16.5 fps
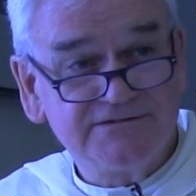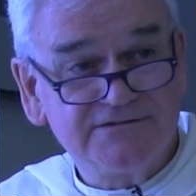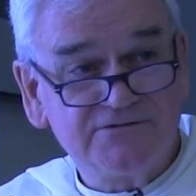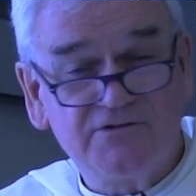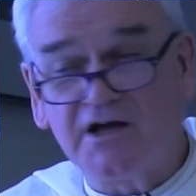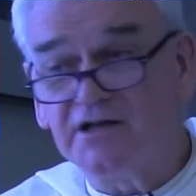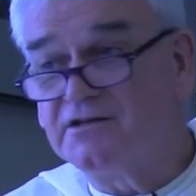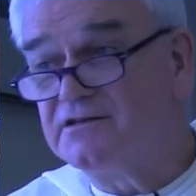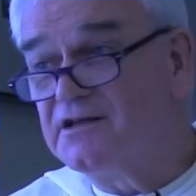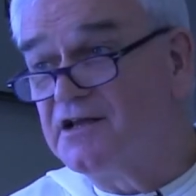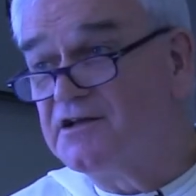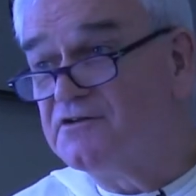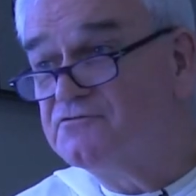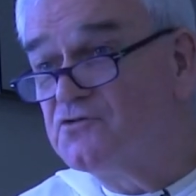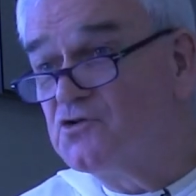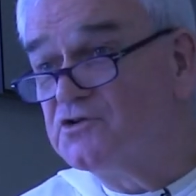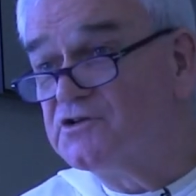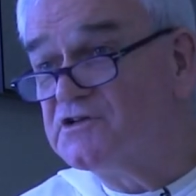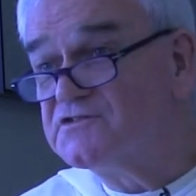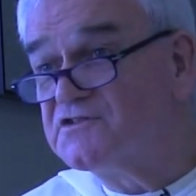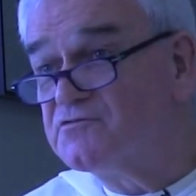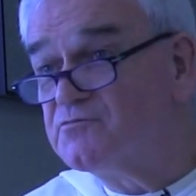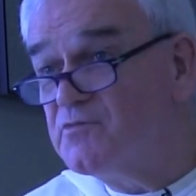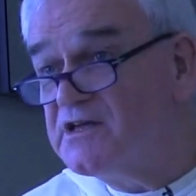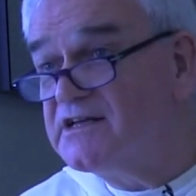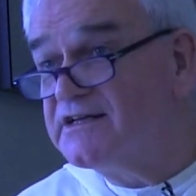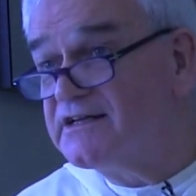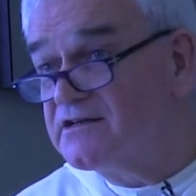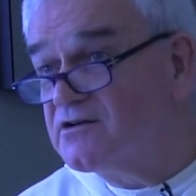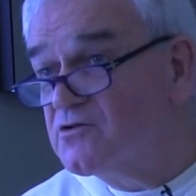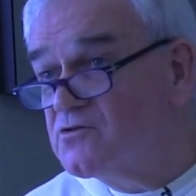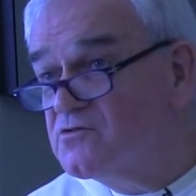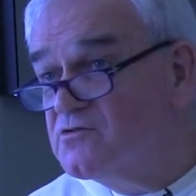rather than a fullness of meaning,
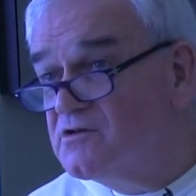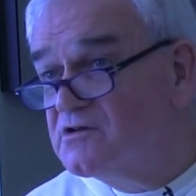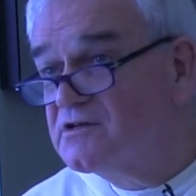no?